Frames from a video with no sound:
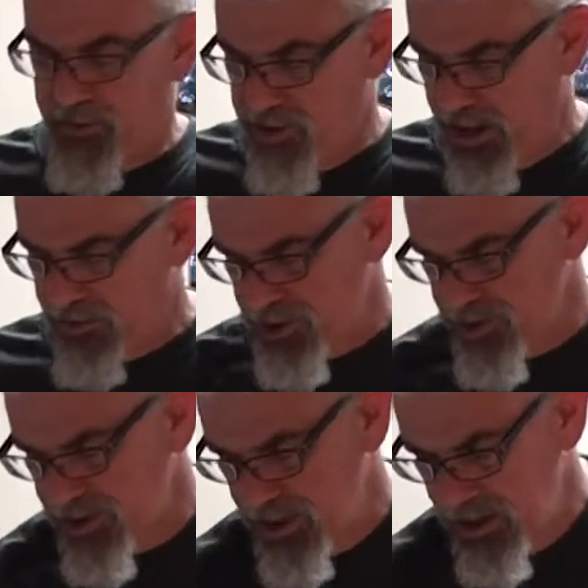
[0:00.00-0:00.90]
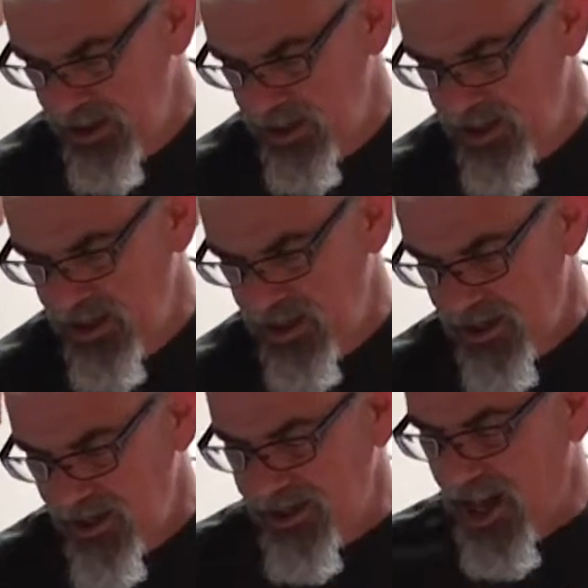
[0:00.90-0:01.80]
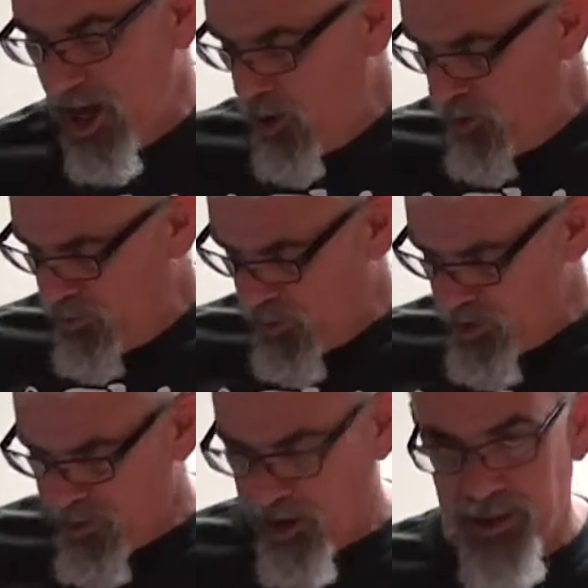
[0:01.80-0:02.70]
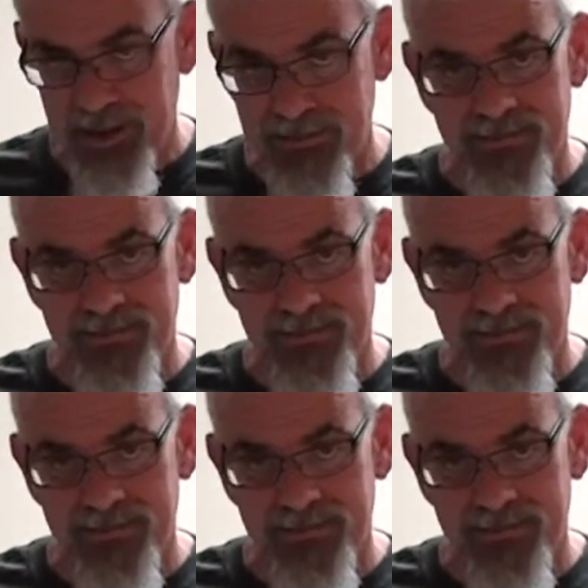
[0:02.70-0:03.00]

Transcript: flavors. Now for the bourbon.